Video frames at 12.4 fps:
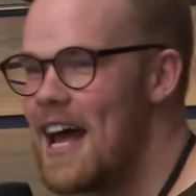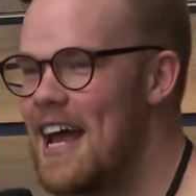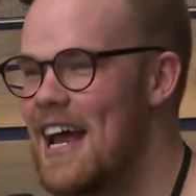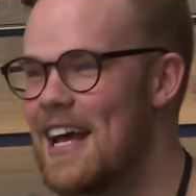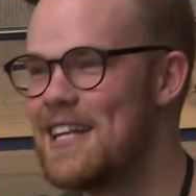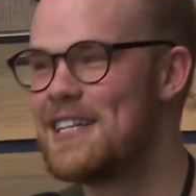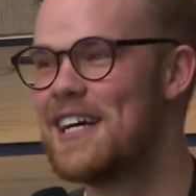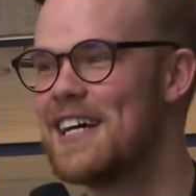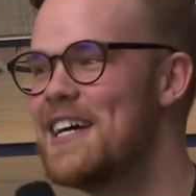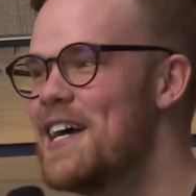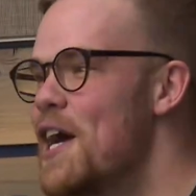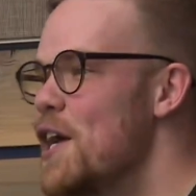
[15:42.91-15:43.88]
and
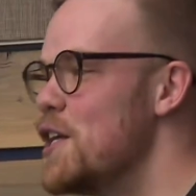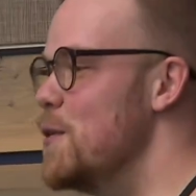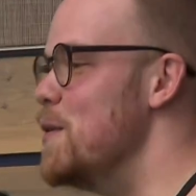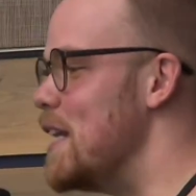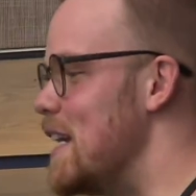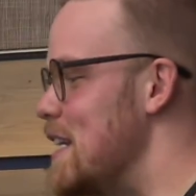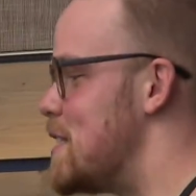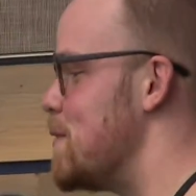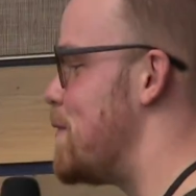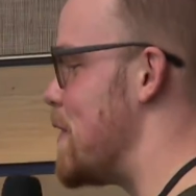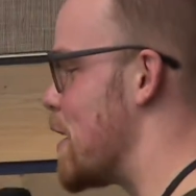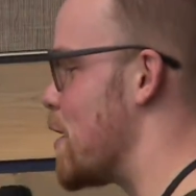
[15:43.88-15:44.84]
you need to
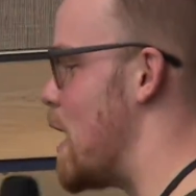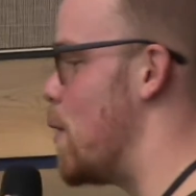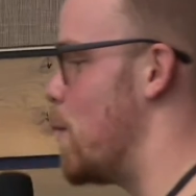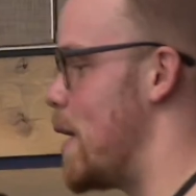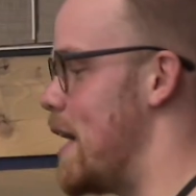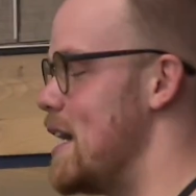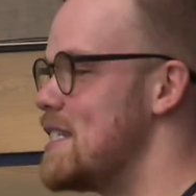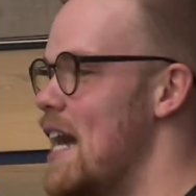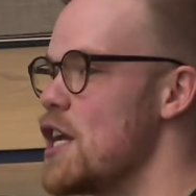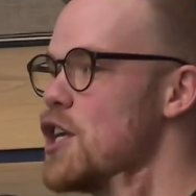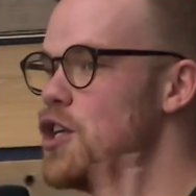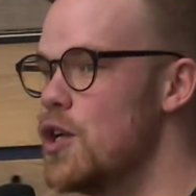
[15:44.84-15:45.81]
figure out ways
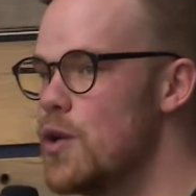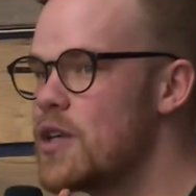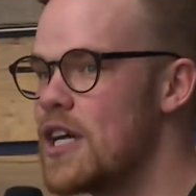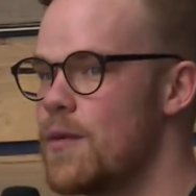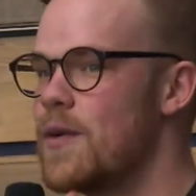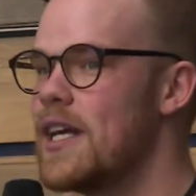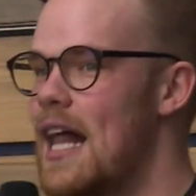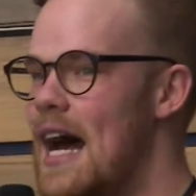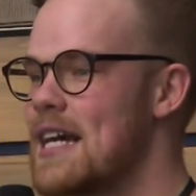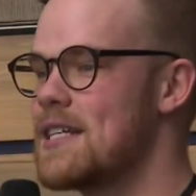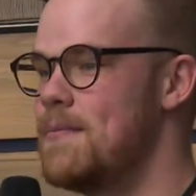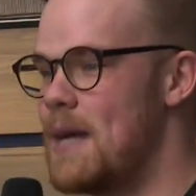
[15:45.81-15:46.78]
that you can
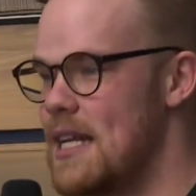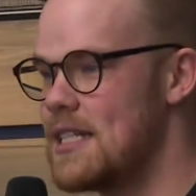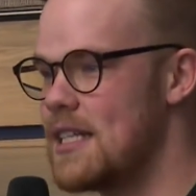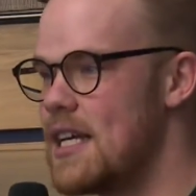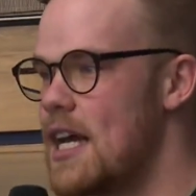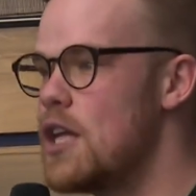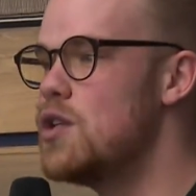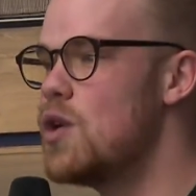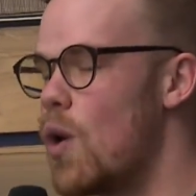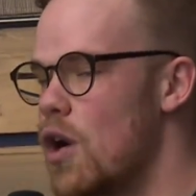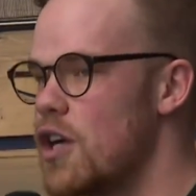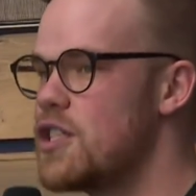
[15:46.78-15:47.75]
relax mentally in
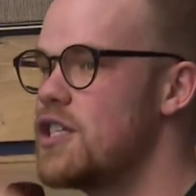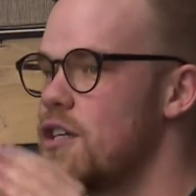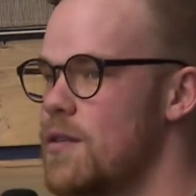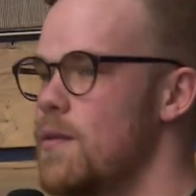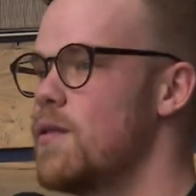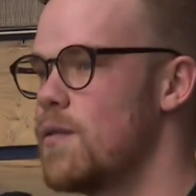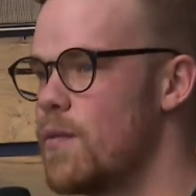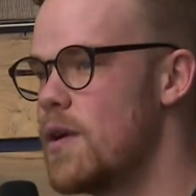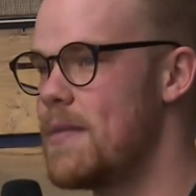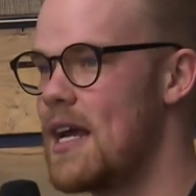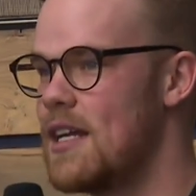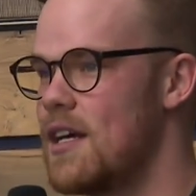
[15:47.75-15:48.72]
order to
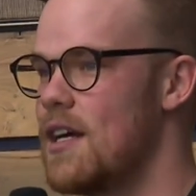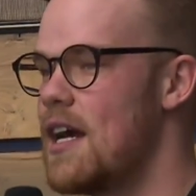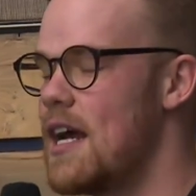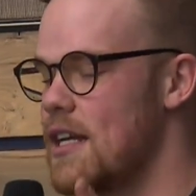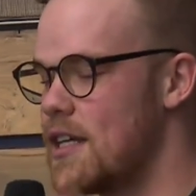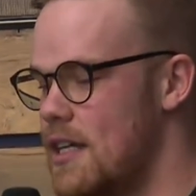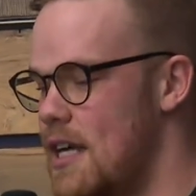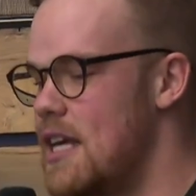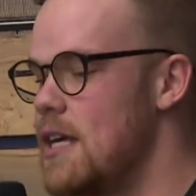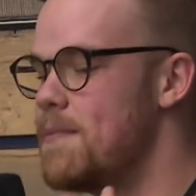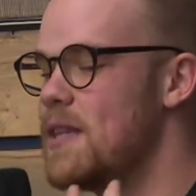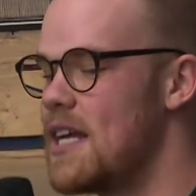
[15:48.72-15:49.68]
remain and
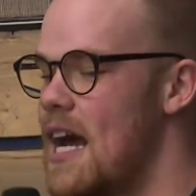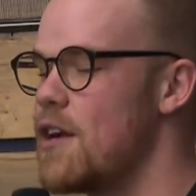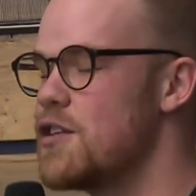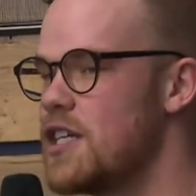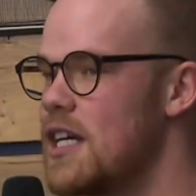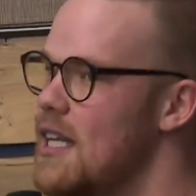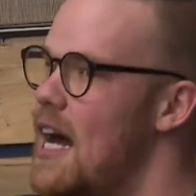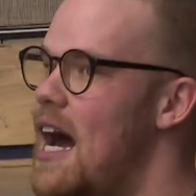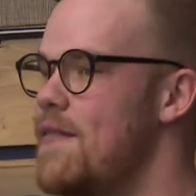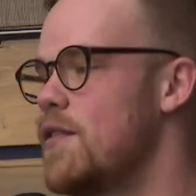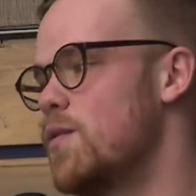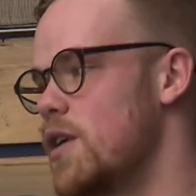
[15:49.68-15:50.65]
keep the energy
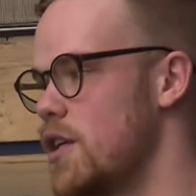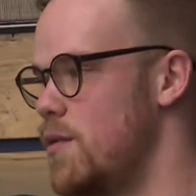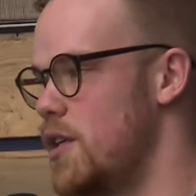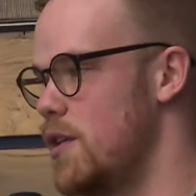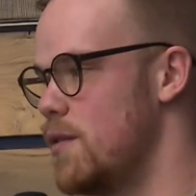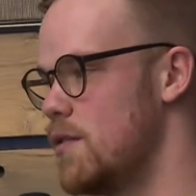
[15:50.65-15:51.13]
alive in what you do.